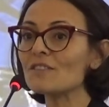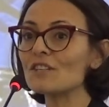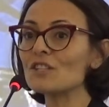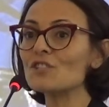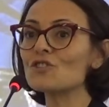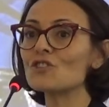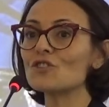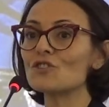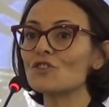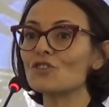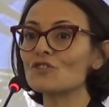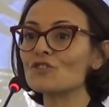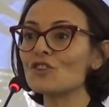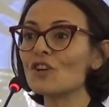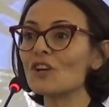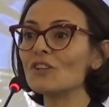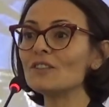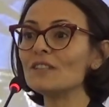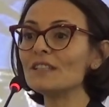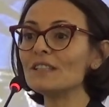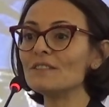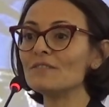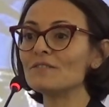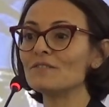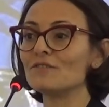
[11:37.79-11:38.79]
reach not
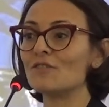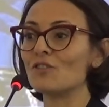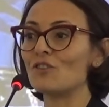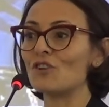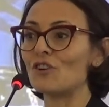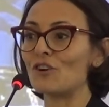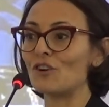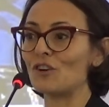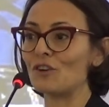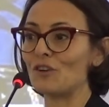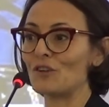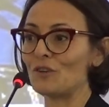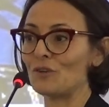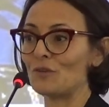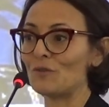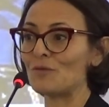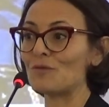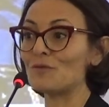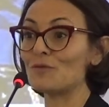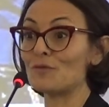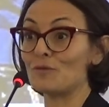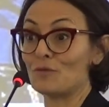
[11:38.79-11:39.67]
only for, uh,